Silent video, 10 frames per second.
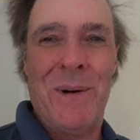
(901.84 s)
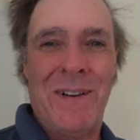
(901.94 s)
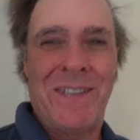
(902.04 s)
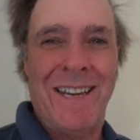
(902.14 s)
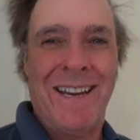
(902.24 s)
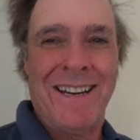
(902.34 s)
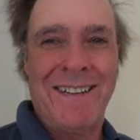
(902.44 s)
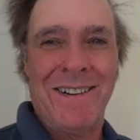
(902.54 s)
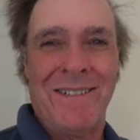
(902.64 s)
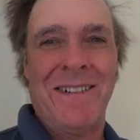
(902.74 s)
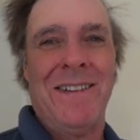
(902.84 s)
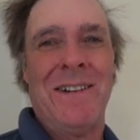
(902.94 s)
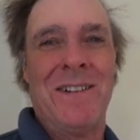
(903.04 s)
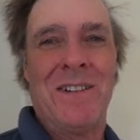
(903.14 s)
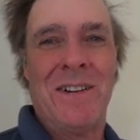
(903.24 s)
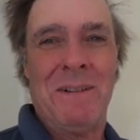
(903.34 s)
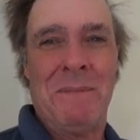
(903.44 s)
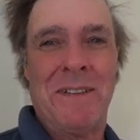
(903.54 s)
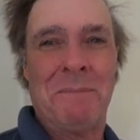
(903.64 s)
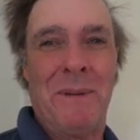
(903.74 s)
worst thing you can do on YouTube
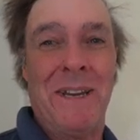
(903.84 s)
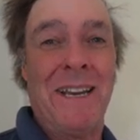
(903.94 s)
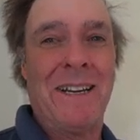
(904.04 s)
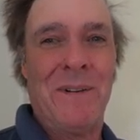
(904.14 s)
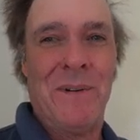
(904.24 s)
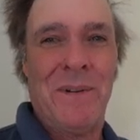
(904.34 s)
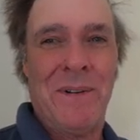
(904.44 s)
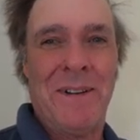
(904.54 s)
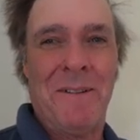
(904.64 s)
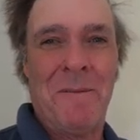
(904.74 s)
is be ignored.